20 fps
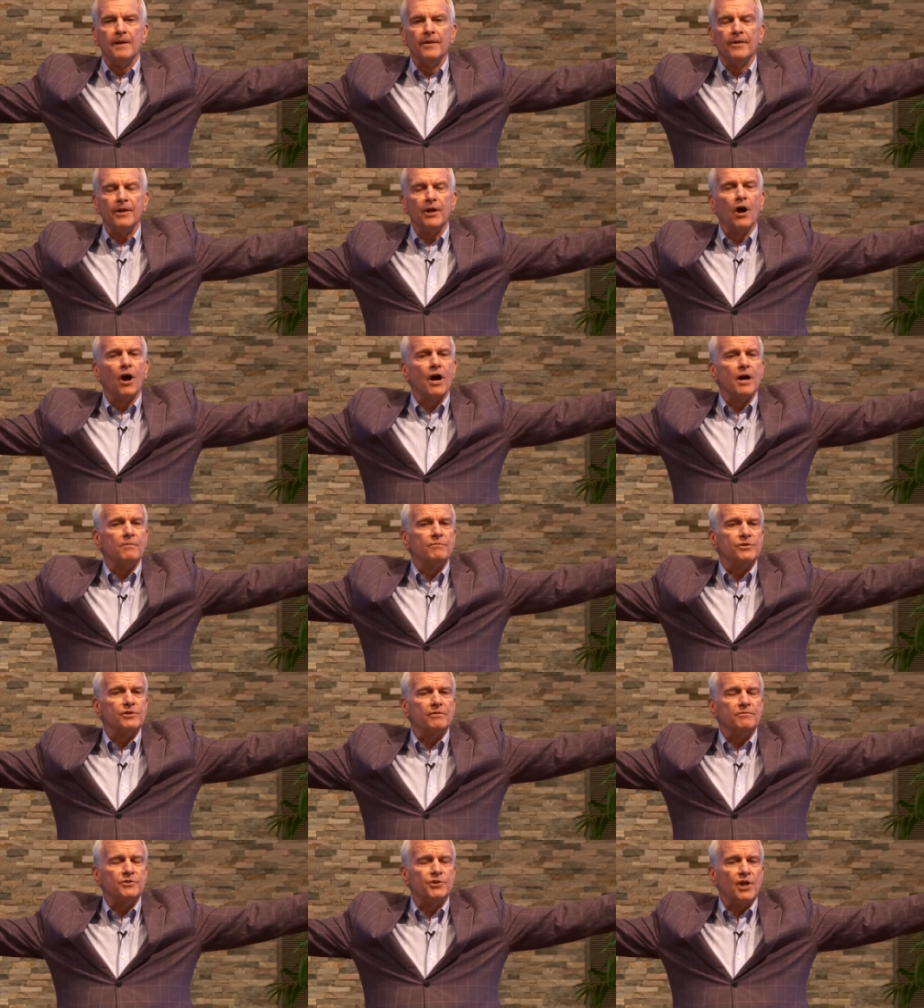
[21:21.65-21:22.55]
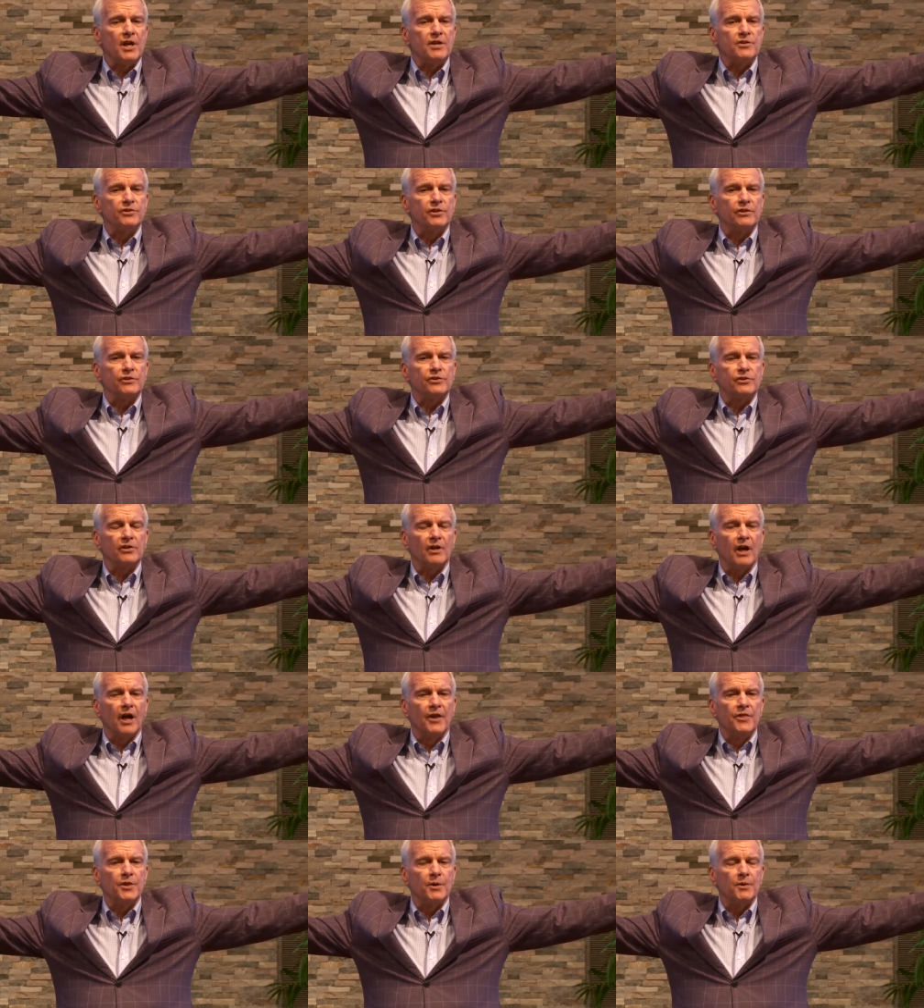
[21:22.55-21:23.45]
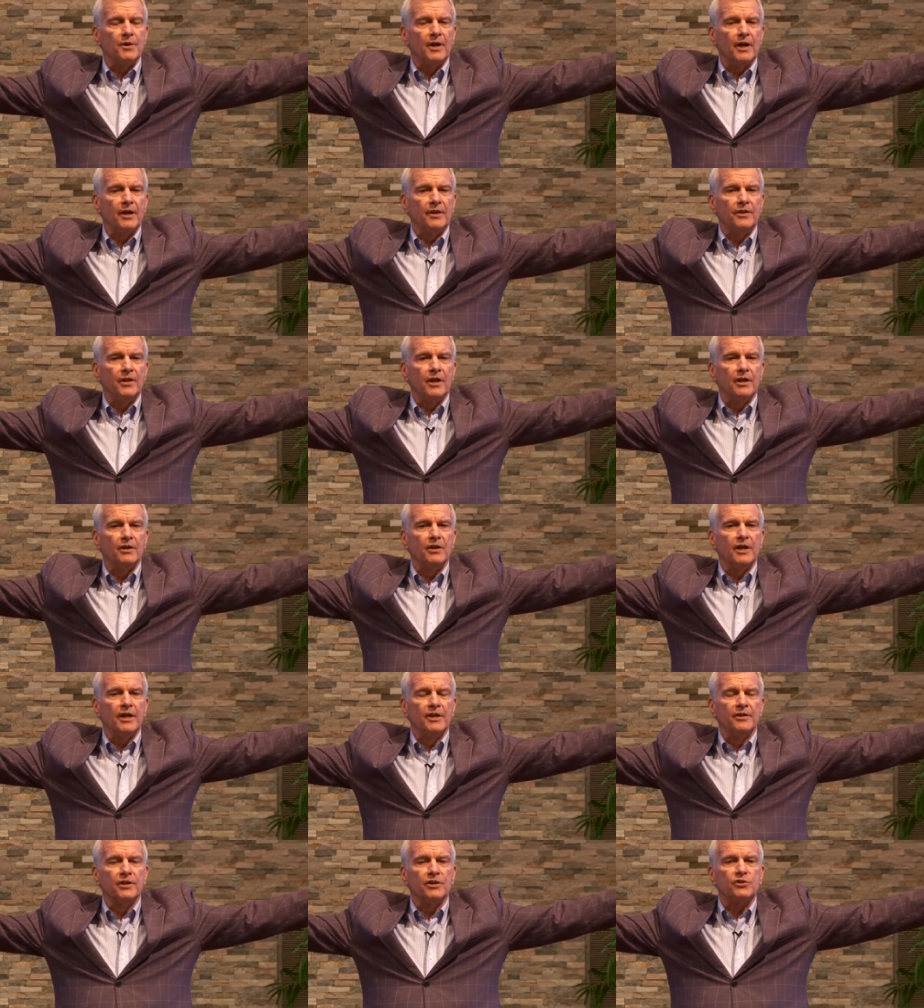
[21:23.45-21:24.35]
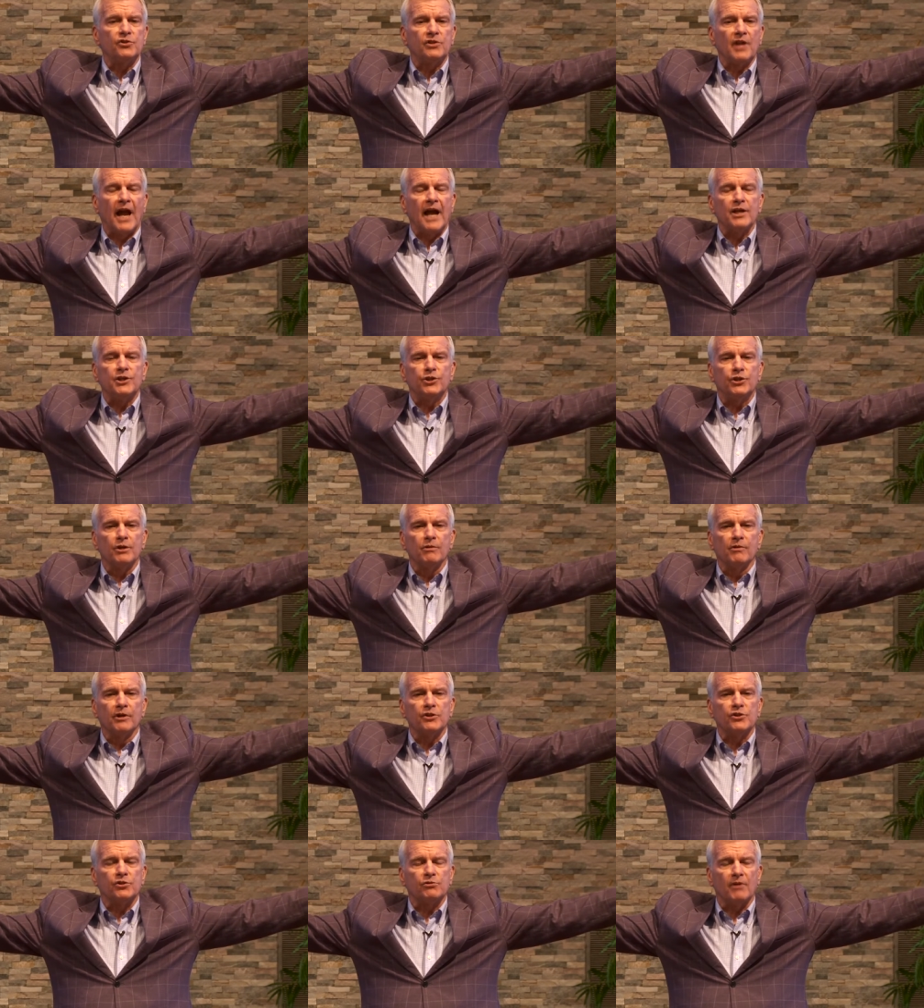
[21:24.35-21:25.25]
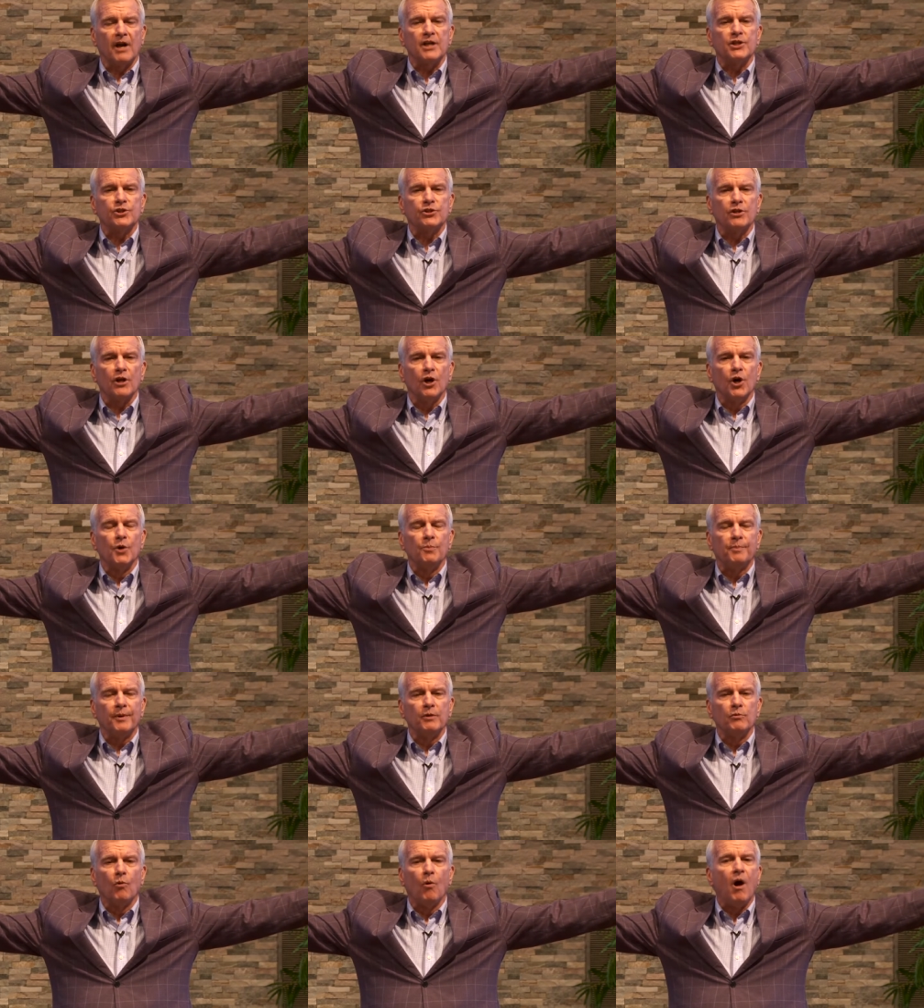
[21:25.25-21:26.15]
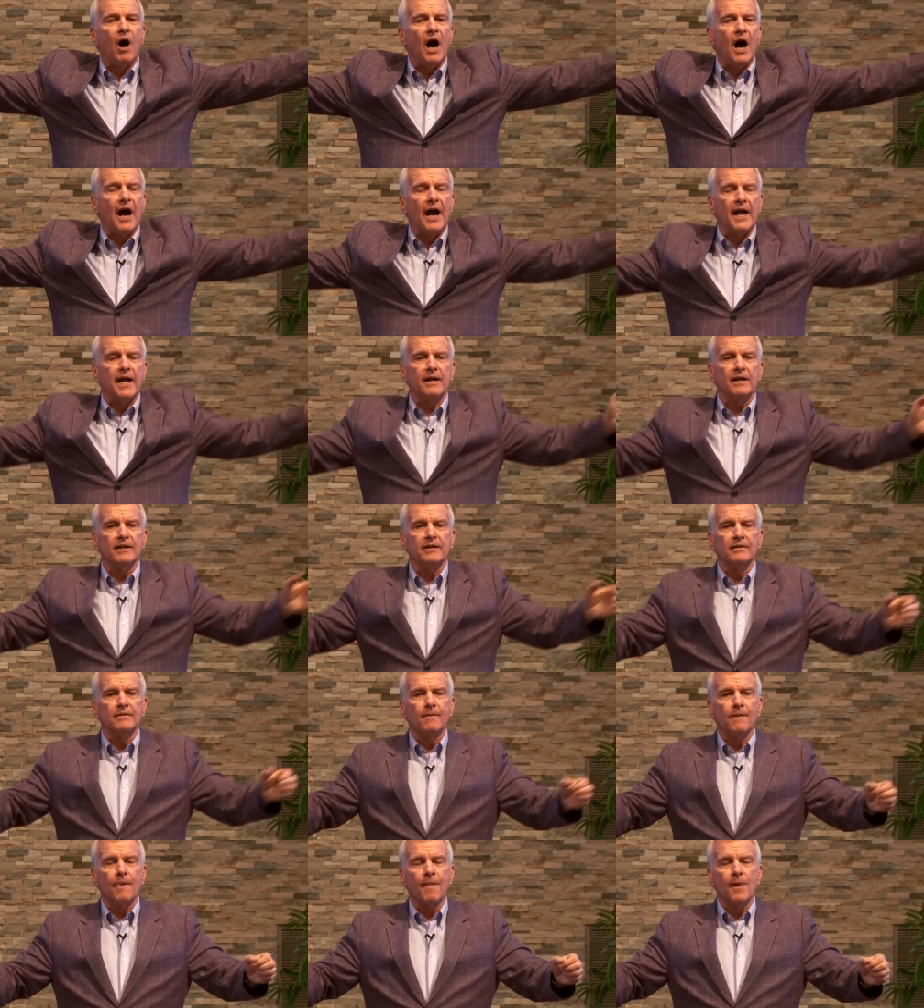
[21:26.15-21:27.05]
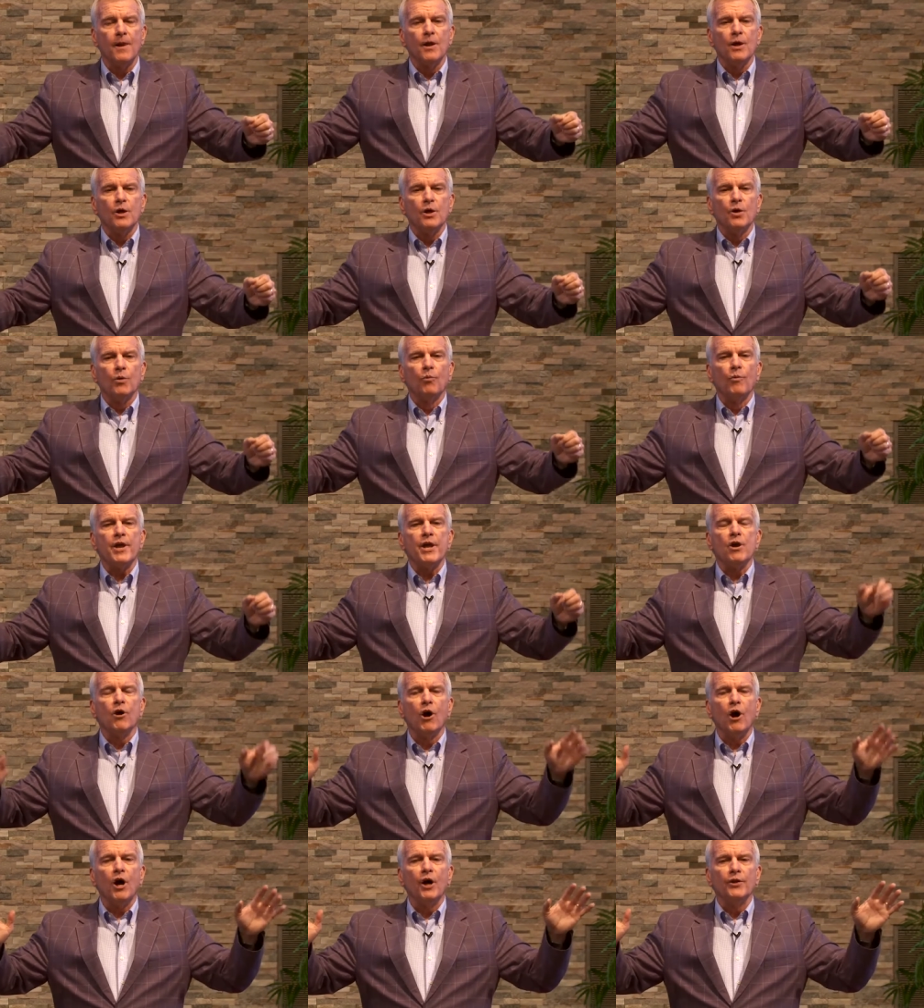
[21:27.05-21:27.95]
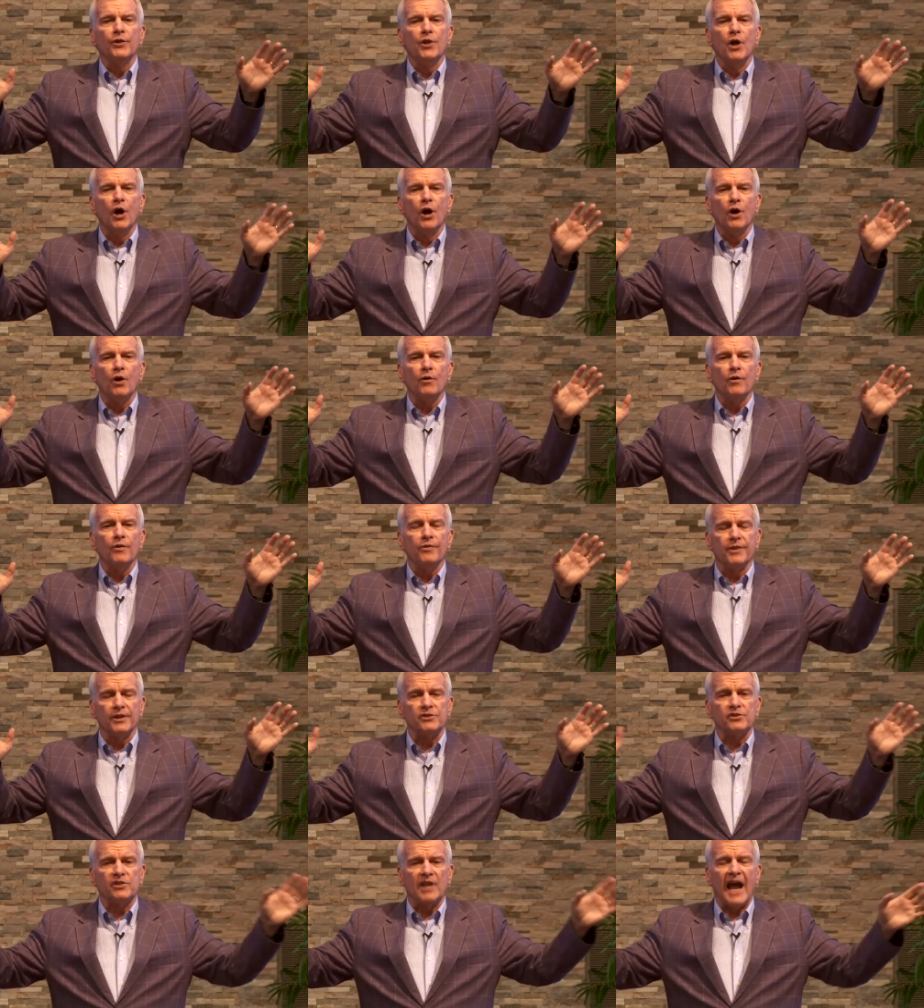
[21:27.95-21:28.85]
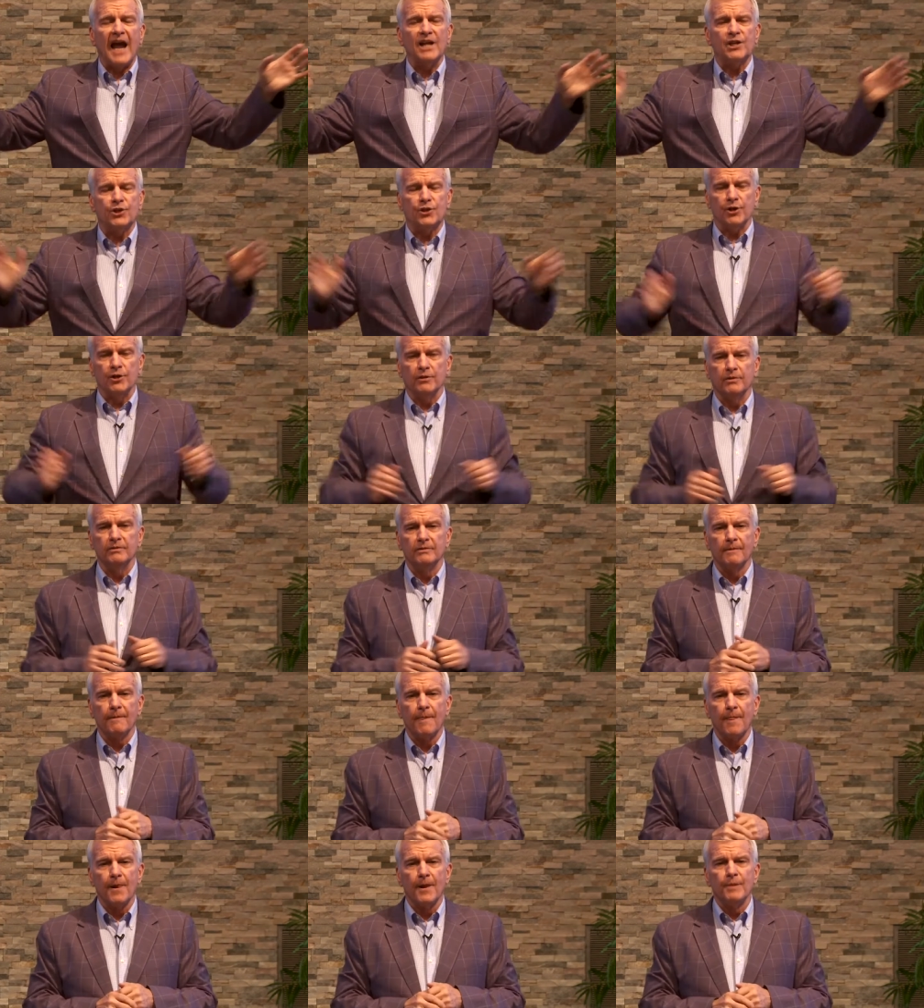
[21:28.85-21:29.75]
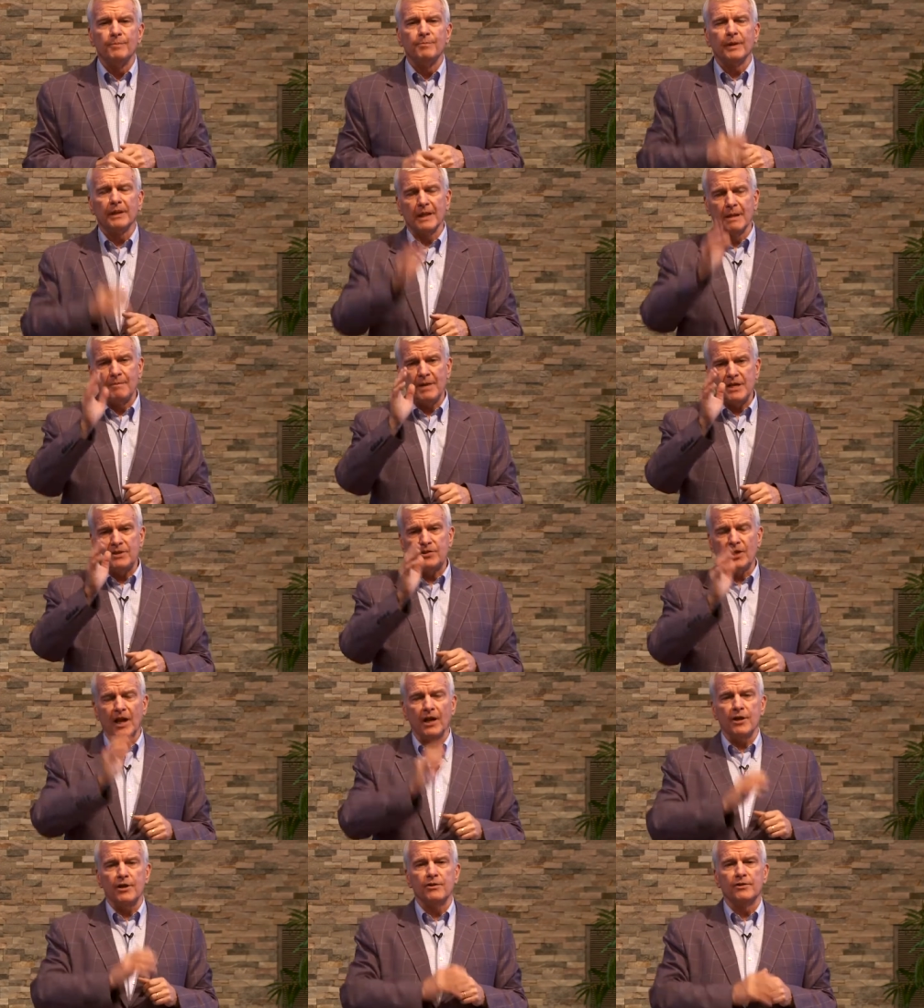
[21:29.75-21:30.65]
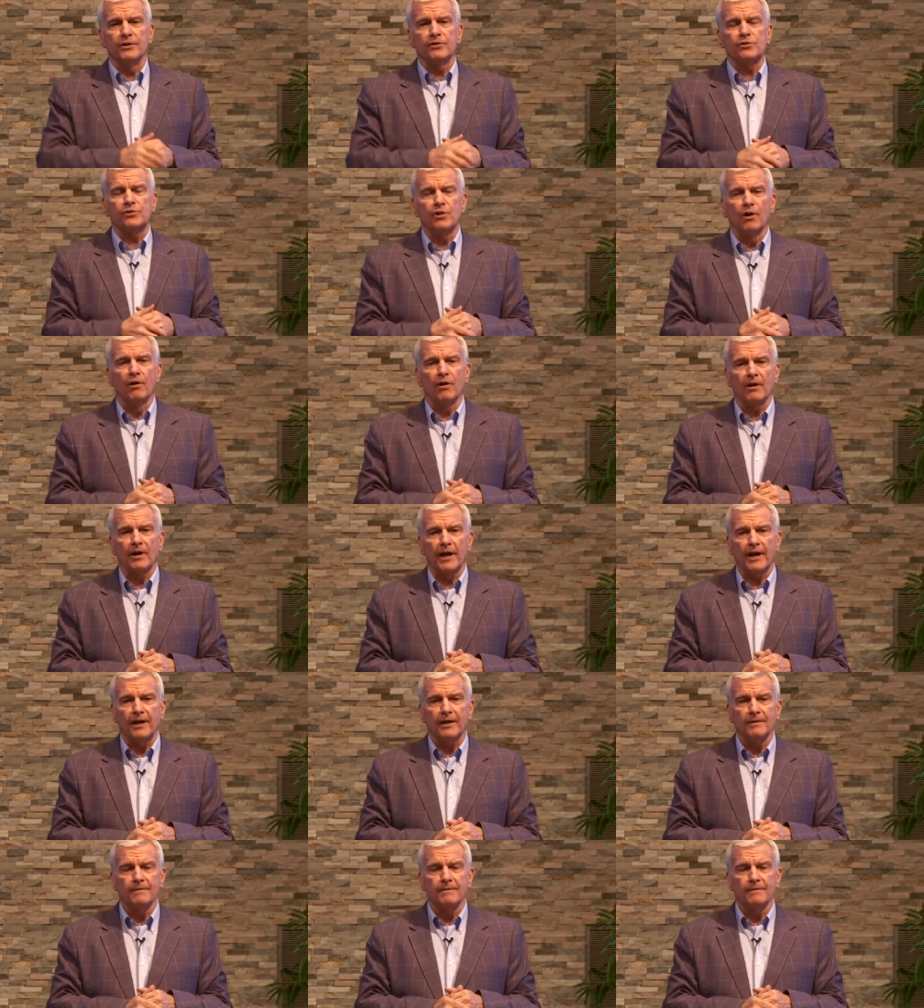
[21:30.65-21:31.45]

The arms of Jesus the, in, the, in the statue are stretched open wide. We all know the statue, but let me tell you the story.